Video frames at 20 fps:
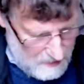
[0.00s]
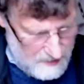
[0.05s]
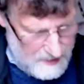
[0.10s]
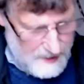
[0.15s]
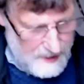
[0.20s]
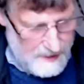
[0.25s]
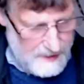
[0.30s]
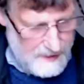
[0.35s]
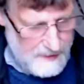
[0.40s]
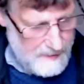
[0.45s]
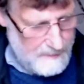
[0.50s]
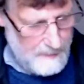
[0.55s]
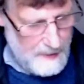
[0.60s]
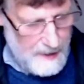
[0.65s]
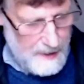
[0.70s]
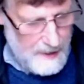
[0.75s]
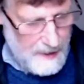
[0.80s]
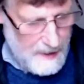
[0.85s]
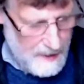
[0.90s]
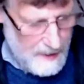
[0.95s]
here.
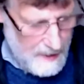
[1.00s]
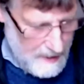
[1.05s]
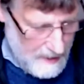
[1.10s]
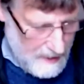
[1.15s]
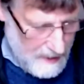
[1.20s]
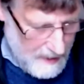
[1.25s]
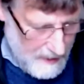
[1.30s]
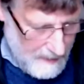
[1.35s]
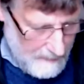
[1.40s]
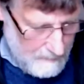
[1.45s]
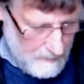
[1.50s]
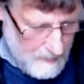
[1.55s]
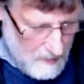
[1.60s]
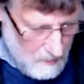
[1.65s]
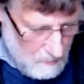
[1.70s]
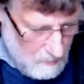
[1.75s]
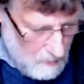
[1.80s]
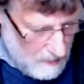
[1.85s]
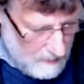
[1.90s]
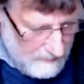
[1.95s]

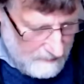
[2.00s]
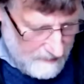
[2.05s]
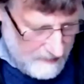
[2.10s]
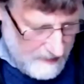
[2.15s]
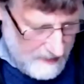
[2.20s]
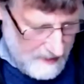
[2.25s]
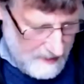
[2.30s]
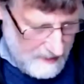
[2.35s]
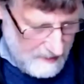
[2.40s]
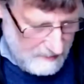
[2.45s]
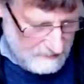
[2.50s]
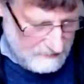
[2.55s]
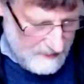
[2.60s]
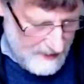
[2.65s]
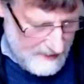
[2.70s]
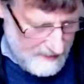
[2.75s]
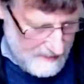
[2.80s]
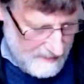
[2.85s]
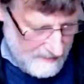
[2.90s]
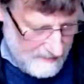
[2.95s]
One of the
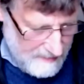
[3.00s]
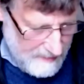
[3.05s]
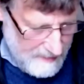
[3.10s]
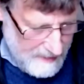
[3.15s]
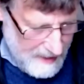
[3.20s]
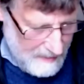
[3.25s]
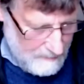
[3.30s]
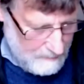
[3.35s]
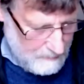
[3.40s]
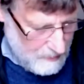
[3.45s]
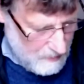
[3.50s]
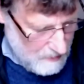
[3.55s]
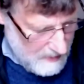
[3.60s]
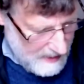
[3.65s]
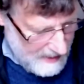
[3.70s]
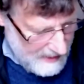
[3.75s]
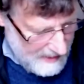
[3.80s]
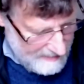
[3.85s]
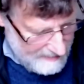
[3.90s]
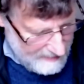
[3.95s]
writers in that book,
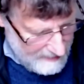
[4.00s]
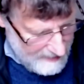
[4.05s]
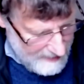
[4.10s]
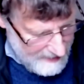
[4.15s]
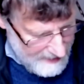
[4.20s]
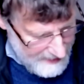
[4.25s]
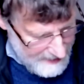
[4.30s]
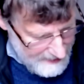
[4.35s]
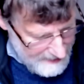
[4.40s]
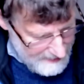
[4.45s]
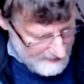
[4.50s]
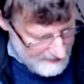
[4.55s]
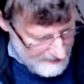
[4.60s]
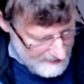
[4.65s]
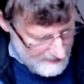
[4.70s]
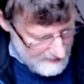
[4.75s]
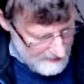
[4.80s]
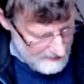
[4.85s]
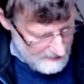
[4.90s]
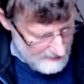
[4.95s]
Hazel Healy,